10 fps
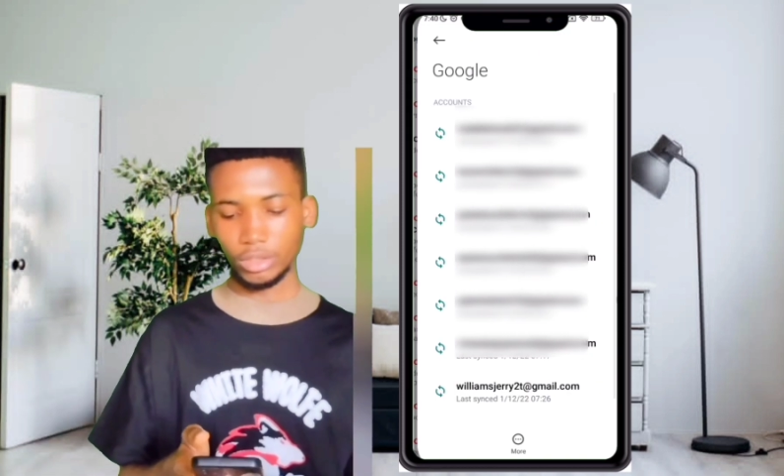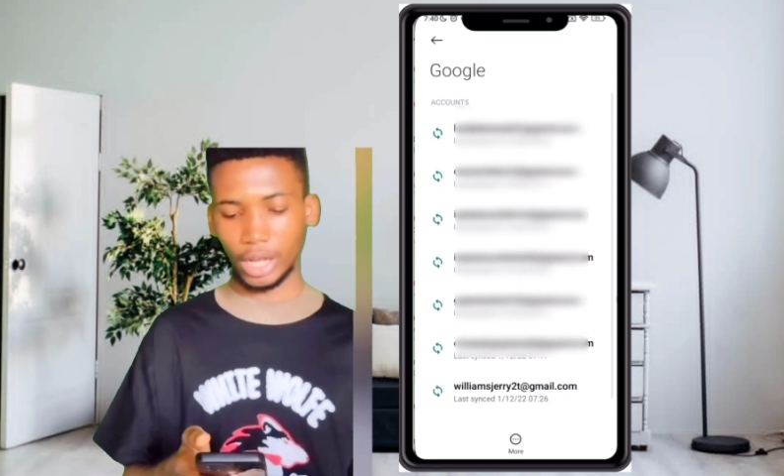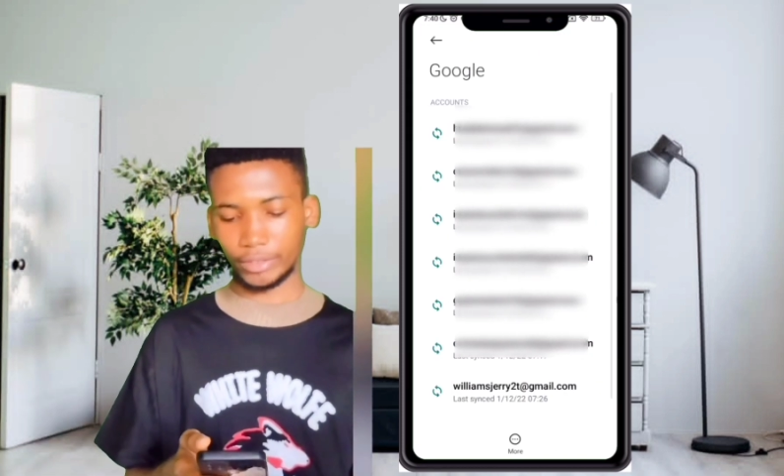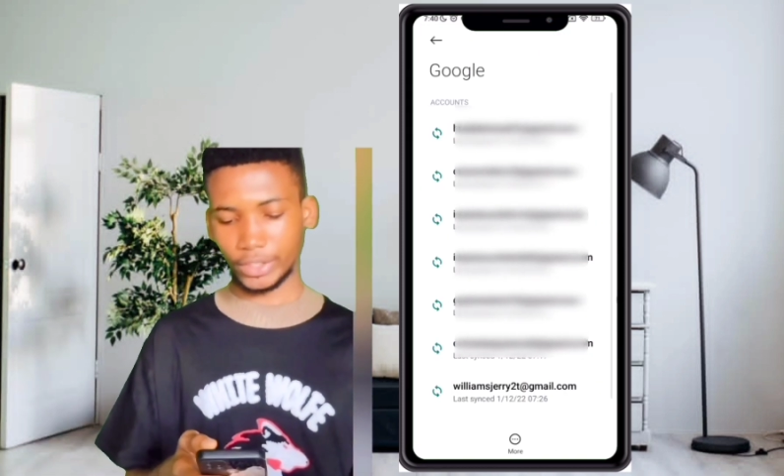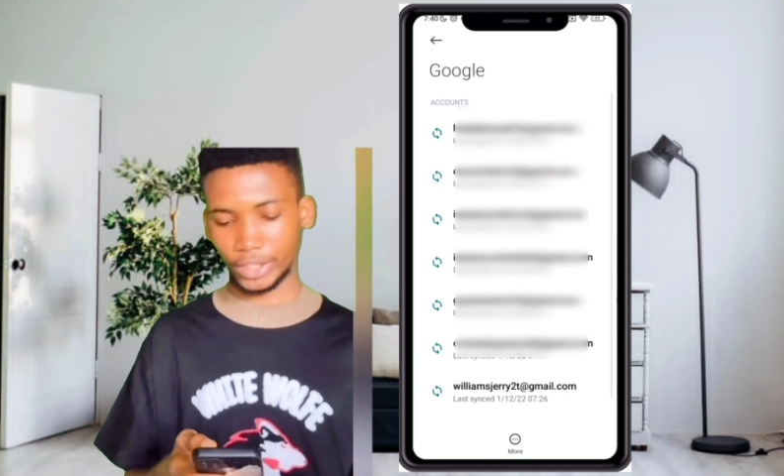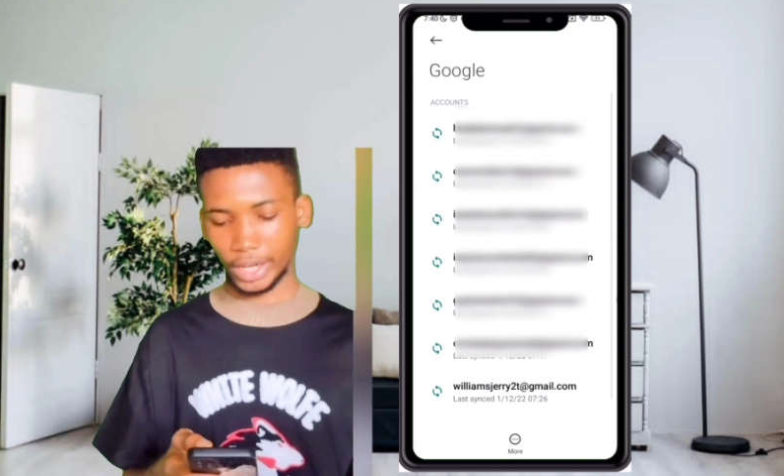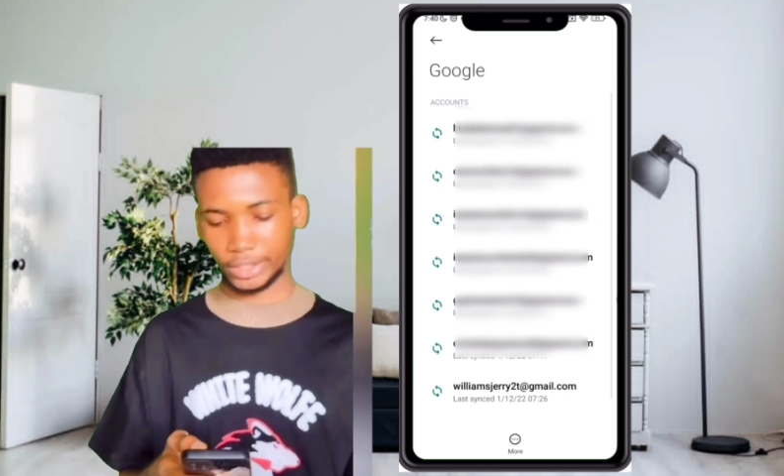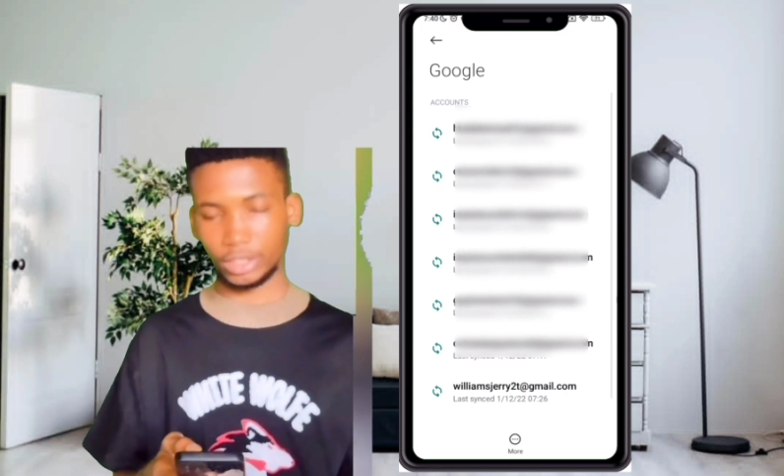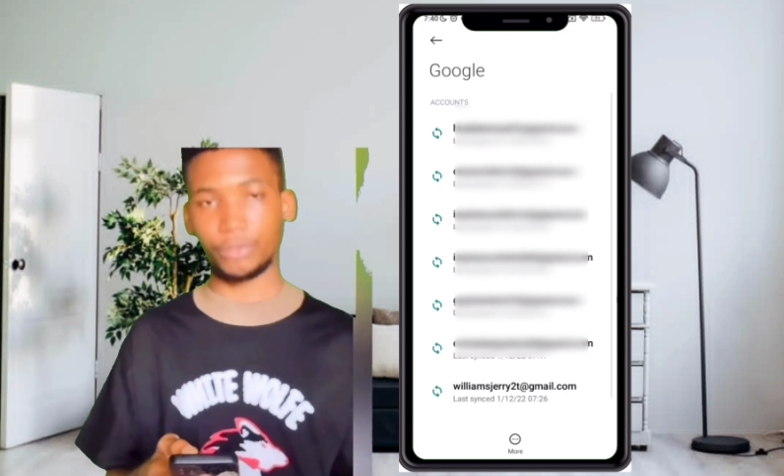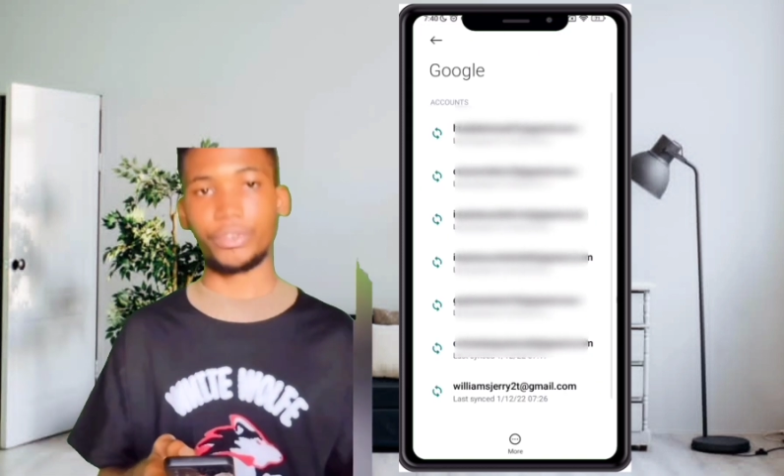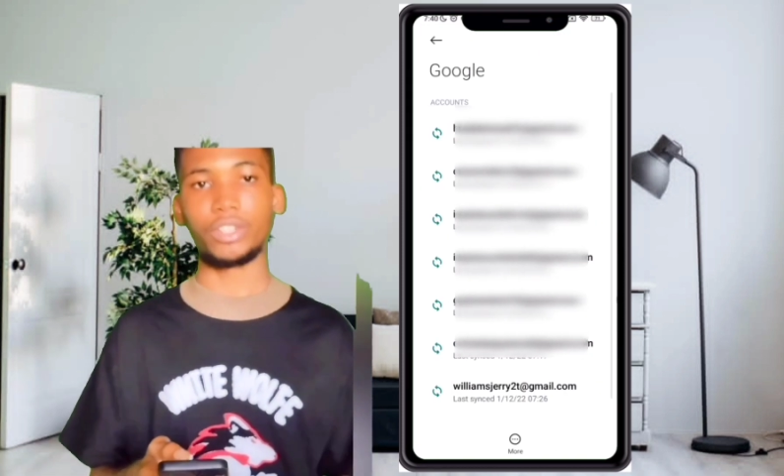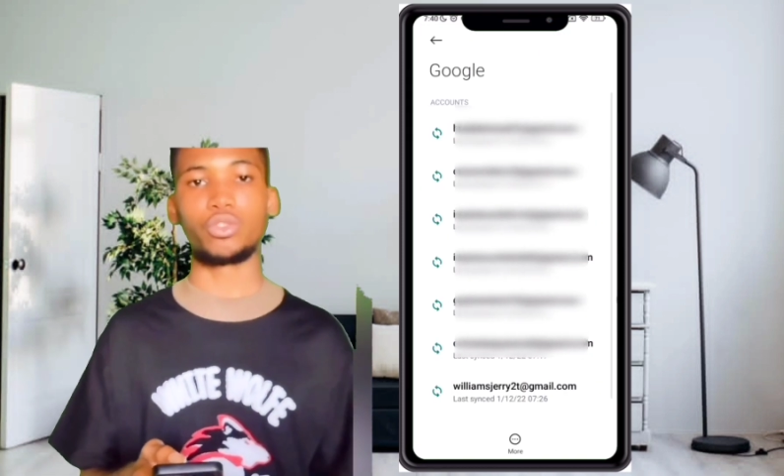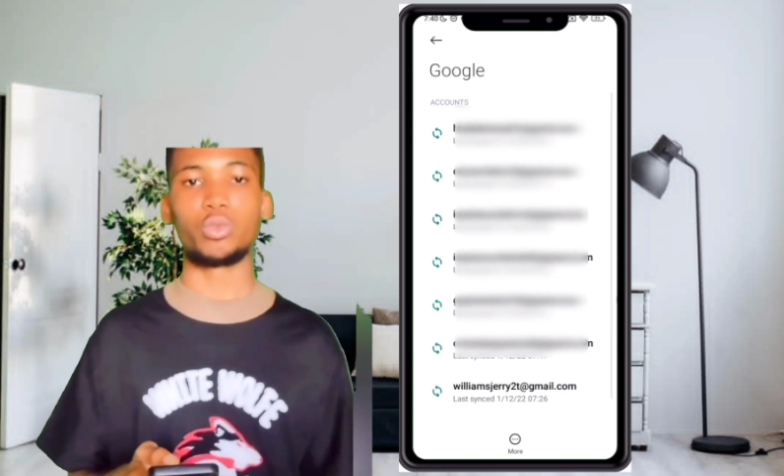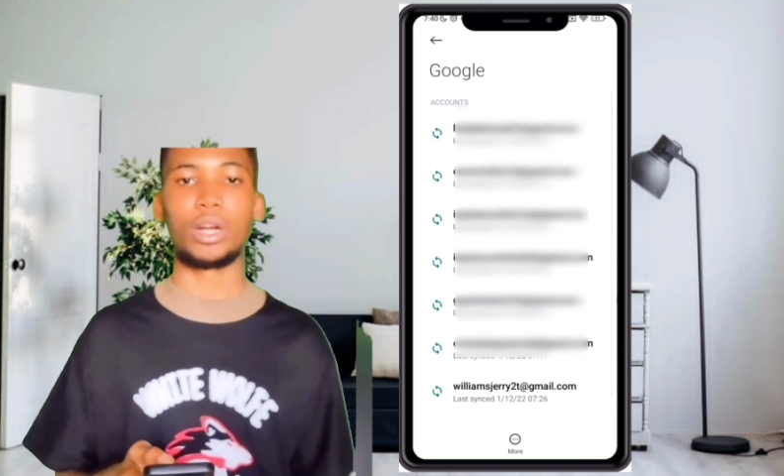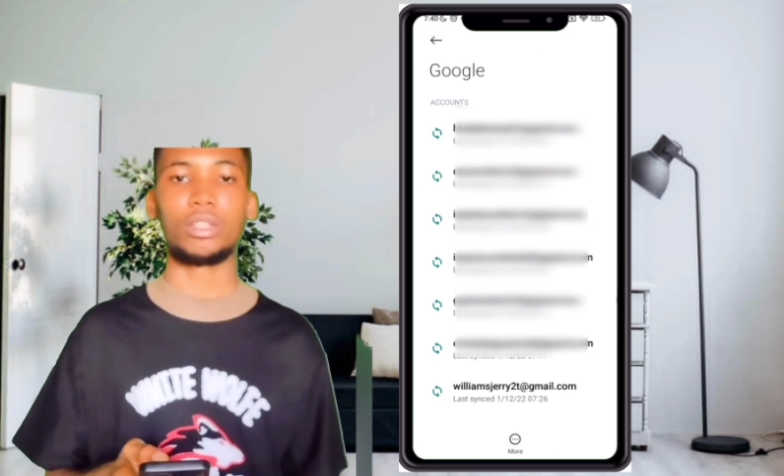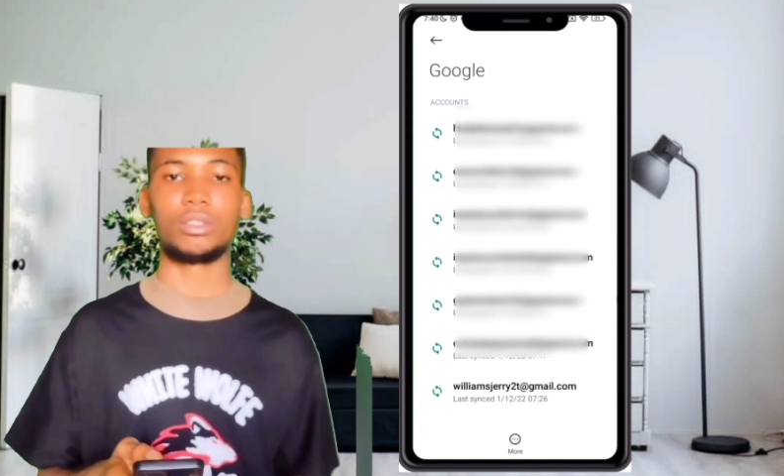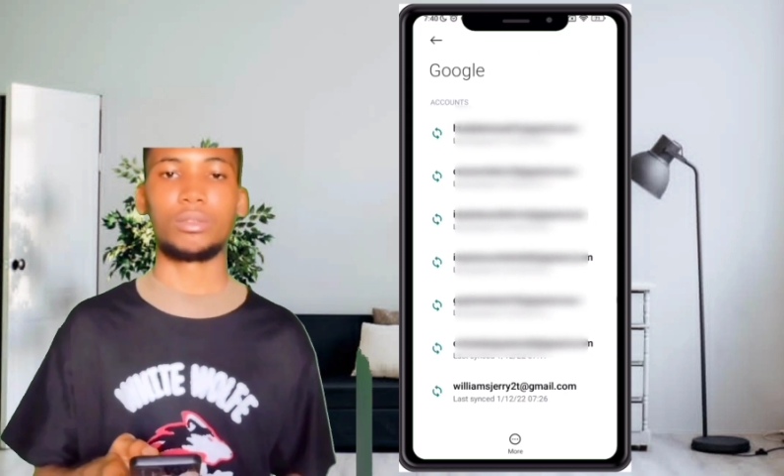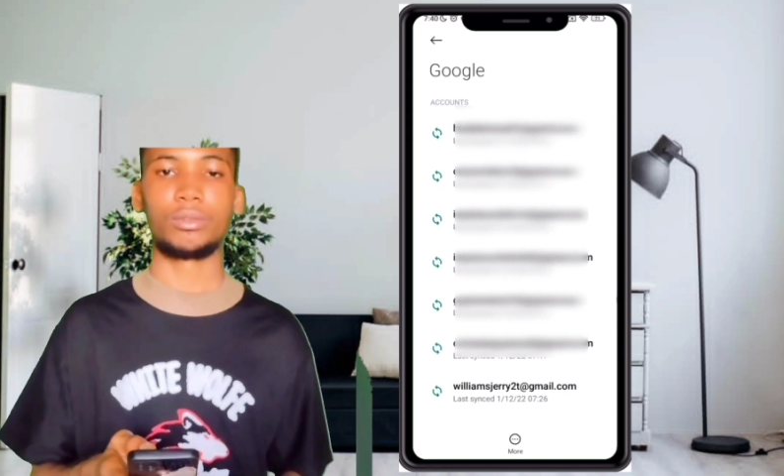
After selecting the first one,